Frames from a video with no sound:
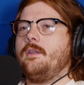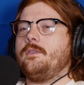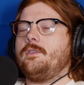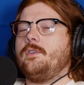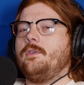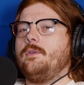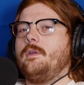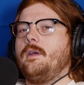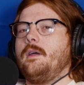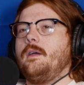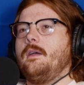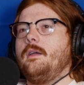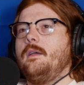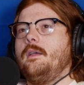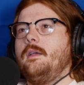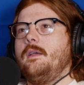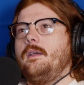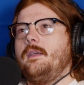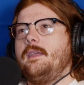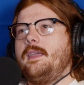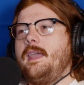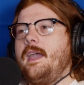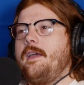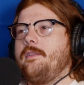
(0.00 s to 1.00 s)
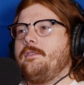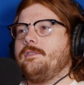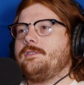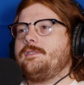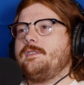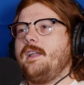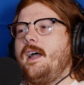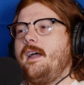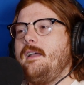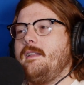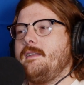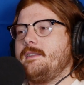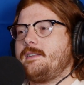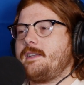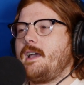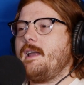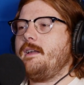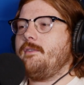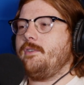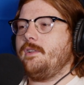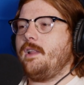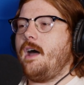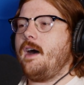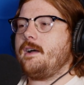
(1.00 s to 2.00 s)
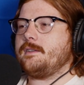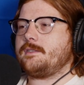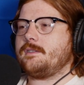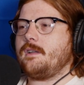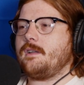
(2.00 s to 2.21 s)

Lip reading: Dude, yeah, it's kind of a lost